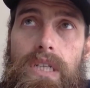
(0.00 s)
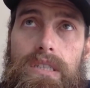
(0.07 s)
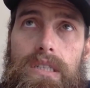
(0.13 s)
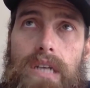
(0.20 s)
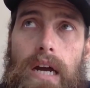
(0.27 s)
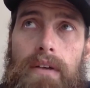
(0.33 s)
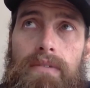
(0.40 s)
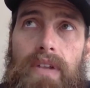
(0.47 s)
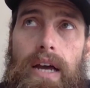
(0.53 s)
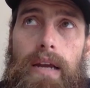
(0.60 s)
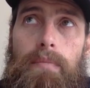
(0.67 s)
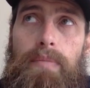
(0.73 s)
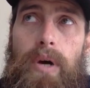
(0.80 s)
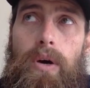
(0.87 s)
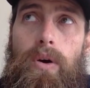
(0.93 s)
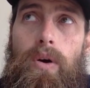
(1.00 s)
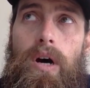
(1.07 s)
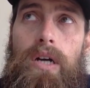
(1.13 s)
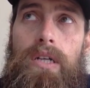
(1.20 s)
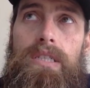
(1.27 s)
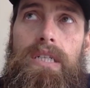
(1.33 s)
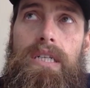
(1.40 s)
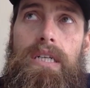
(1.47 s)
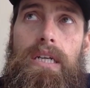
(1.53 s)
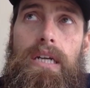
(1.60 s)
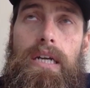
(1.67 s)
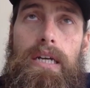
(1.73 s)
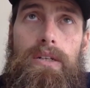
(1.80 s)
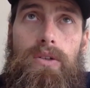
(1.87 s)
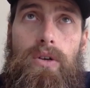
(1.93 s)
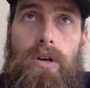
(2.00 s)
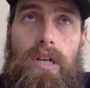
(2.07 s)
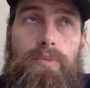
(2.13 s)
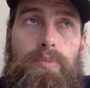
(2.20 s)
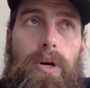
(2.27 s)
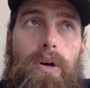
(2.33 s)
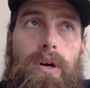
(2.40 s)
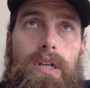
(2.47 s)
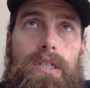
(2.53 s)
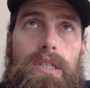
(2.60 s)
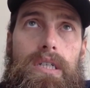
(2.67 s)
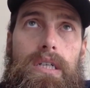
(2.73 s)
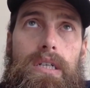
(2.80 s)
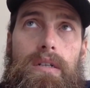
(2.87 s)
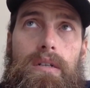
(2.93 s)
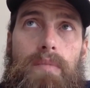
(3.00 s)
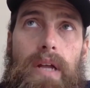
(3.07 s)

It's kind of like bow hunting and crossbow hunting.